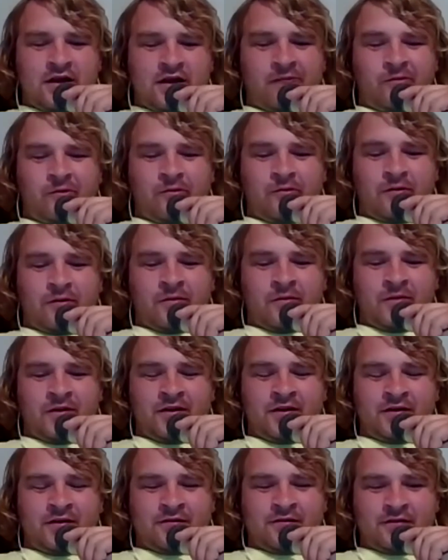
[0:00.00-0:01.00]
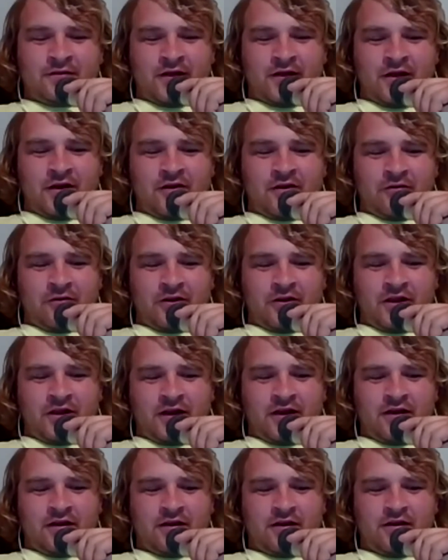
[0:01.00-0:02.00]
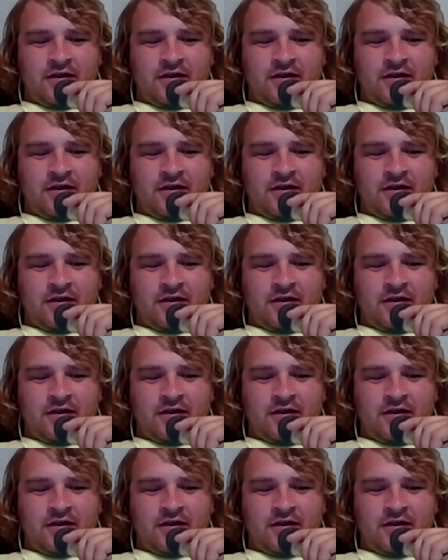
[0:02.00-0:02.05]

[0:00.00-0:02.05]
but I mean, I know a guy.